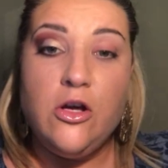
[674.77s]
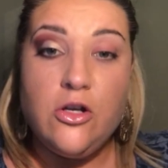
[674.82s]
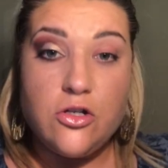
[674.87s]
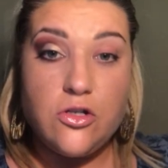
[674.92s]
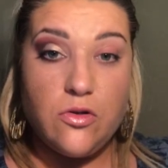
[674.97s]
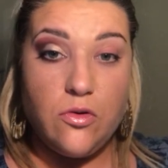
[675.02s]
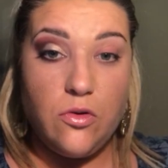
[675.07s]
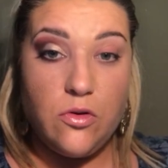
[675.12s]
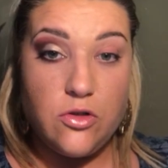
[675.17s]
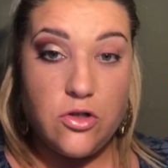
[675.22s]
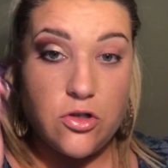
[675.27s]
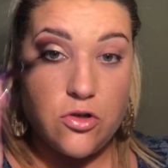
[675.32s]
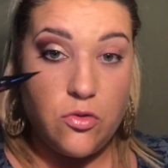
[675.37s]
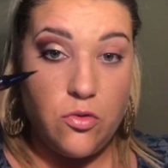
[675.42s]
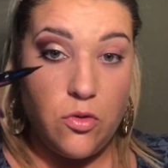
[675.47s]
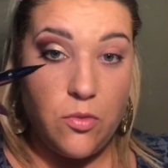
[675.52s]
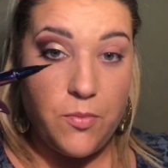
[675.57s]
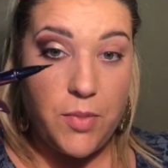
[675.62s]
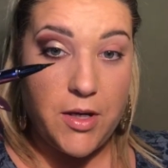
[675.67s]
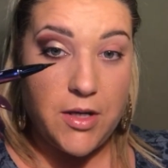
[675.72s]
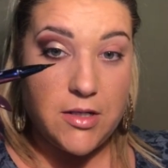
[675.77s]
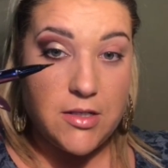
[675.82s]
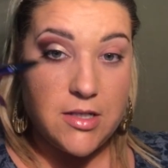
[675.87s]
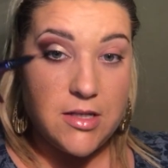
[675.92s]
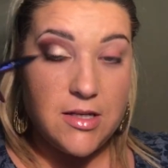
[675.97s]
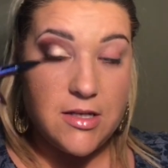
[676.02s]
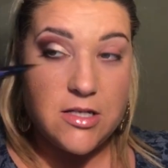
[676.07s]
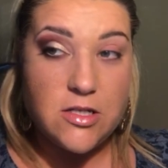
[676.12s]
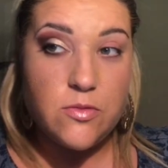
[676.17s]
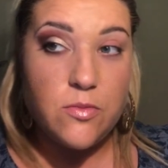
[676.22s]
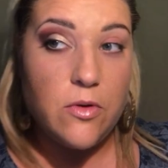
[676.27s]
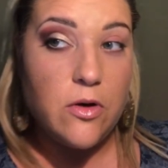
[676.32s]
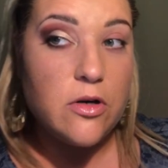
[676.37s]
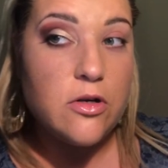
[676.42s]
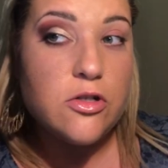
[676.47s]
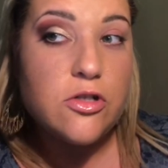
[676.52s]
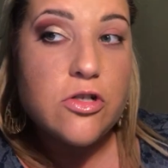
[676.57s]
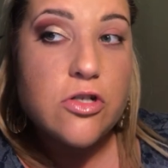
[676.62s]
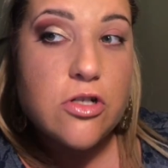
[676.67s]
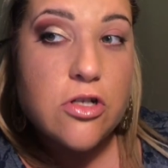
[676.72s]
So just going back to this
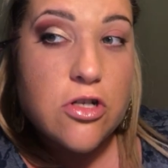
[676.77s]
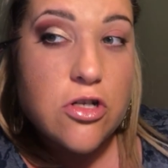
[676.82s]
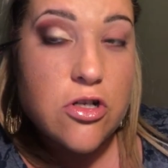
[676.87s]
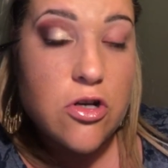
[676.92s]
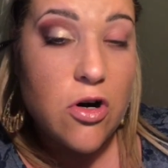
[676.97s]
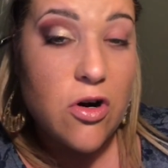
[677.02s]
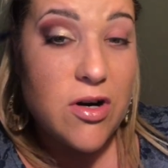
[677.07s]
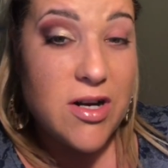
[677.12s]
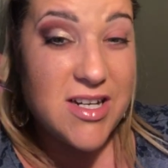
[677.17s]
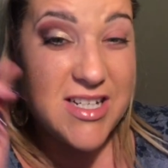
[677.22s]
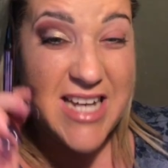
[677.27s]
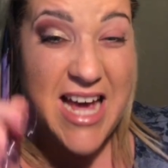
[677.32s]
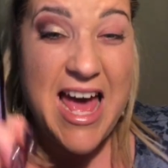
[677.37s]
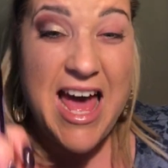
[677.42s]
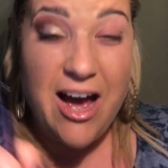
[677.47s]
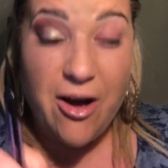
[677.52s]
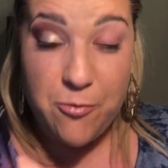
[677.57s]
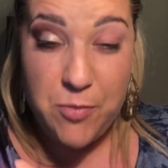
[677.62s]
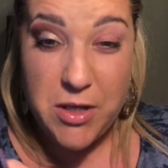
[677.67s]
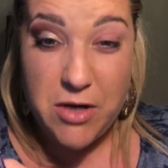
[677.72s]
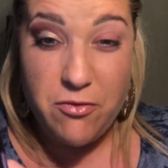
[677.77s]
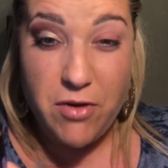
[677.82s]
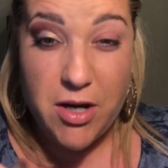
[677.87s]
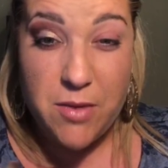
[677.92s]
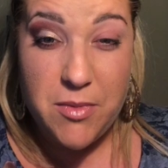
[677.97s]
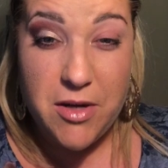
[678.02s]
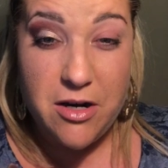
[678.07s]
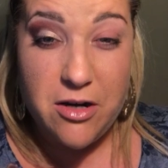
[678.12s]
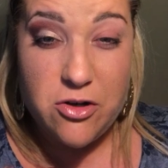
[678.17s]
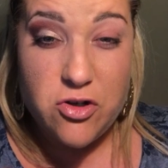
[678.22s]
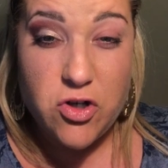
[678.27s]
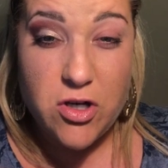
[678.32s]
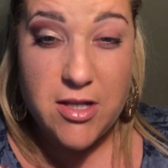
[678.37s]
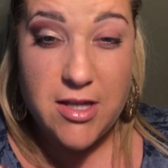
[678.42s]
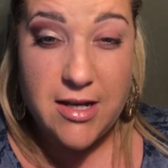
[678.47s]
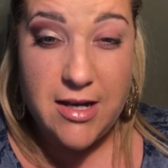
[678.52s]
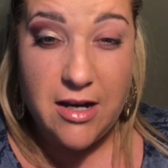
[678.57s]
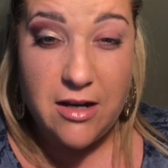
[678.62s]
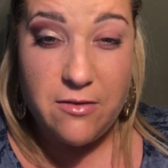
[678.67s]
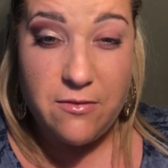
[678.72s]
one just to start it, I've been recommended to try
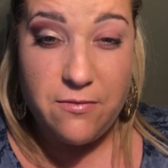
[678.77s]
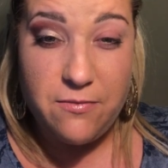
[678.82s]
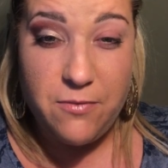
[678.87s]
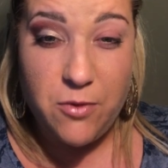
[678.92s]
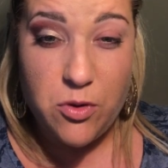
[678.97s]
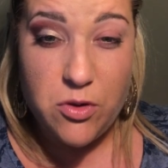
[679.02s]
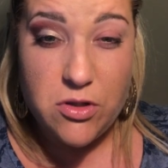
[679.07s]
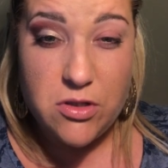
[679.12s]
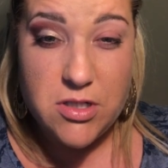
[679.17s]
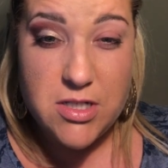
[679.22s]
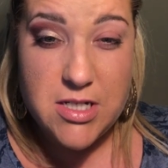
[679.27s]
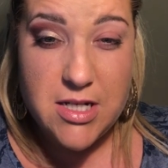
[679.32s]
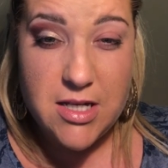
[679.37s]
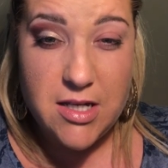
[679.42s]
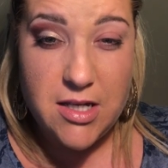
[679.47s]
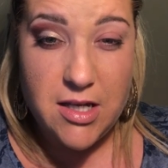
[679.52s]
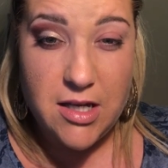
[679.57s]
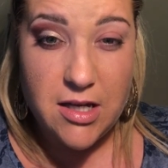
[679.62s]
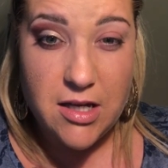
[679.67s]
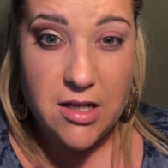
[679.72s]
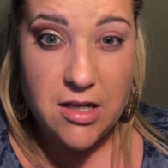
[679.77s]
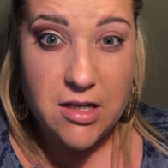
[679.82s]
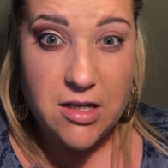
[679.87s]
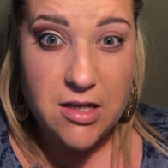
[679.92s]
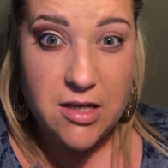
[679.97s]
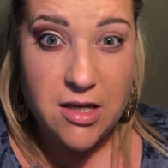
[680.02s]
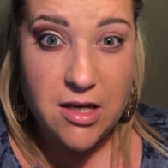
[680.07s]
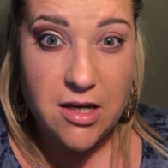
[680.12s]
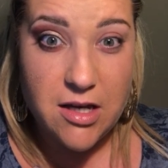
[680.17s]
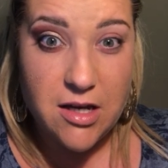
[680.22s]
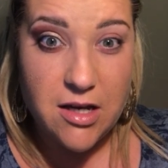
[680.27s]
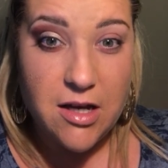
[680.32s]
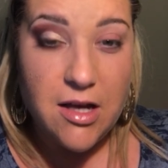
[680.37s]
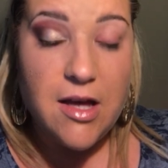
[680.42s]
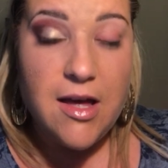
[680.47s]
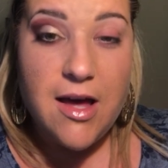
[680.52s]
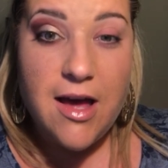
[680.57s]
the Kat Von D, yeah,